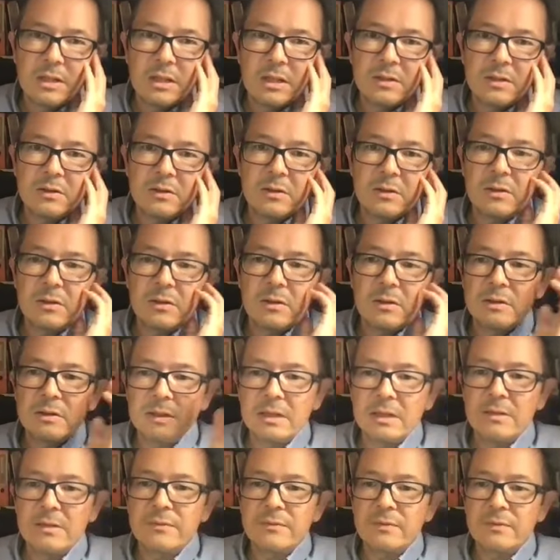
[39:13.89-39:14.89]
And so I was
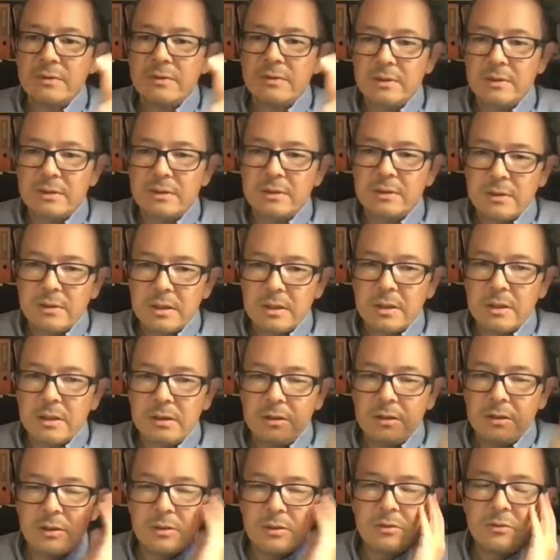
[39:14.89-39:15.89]
left
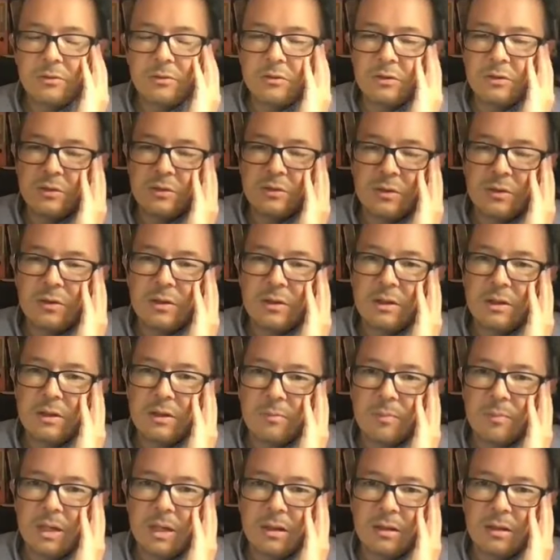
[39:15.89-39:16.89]
alone just to think
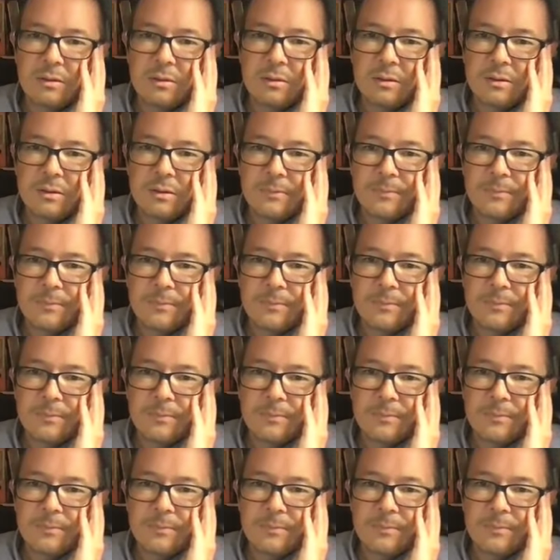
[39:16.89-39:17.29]
about